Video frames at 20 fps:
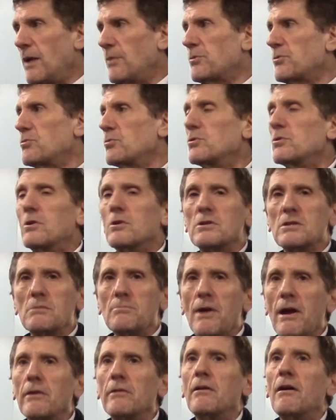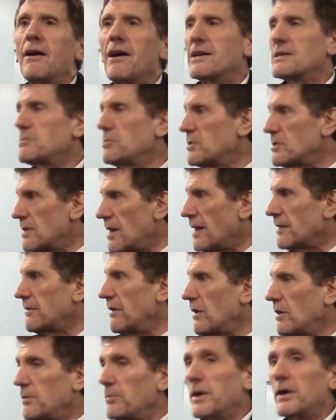through Good Samaritan Hospital was
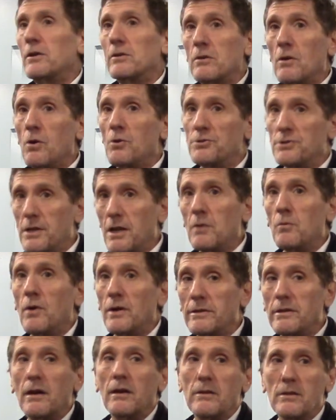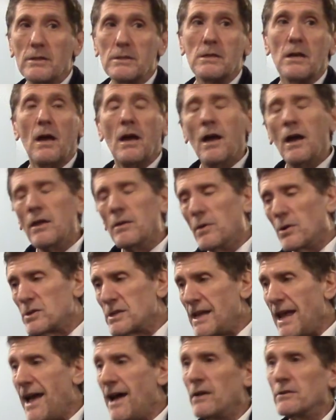Dr. Elimelech Goldstein. I want to tell you this. The
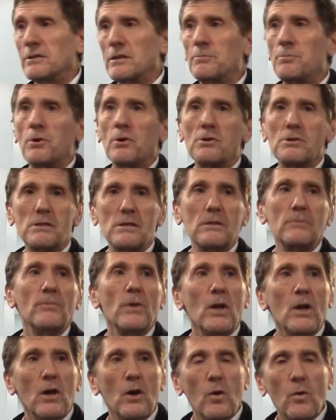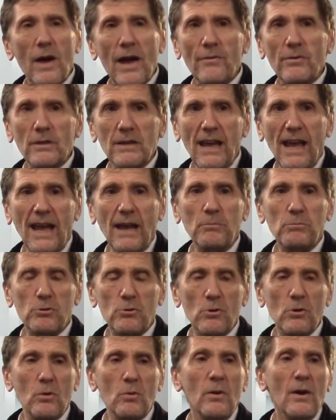most talented person who ever came
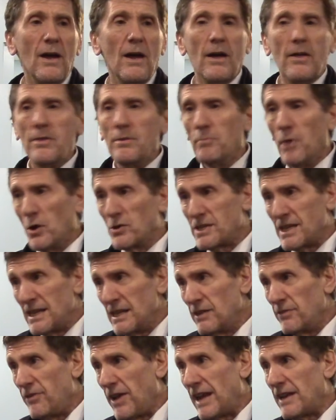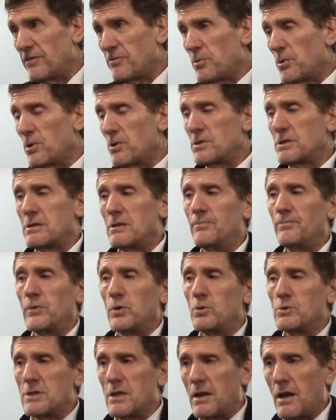through, the most innovative person
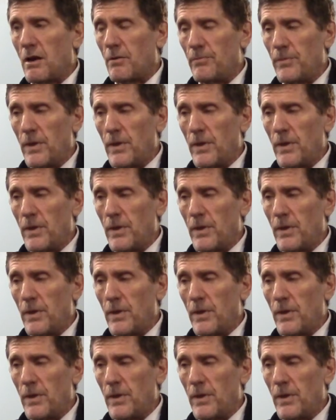who's there.